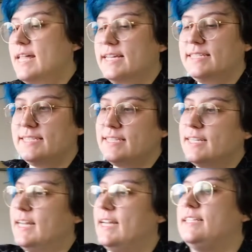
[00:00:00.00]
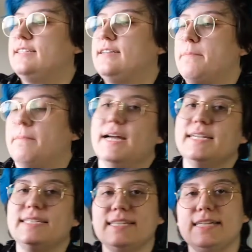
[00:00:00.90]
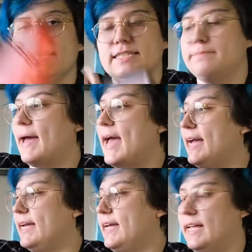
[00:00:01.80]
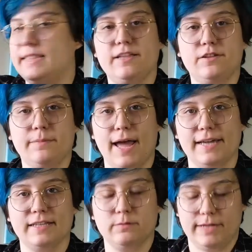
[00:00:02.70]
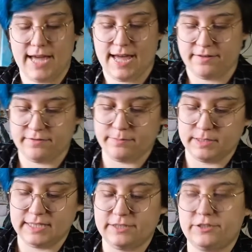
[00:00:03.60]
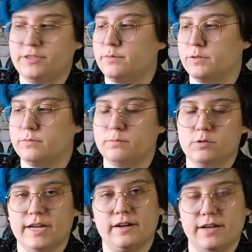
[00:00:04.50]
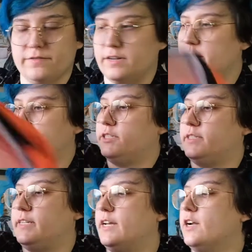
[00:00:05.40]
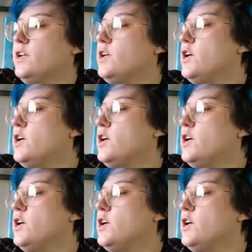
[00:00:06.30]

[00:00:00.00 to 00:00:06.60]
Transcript: This is minusing this bag and the other bag that we have, but we'll carry over how much is in here.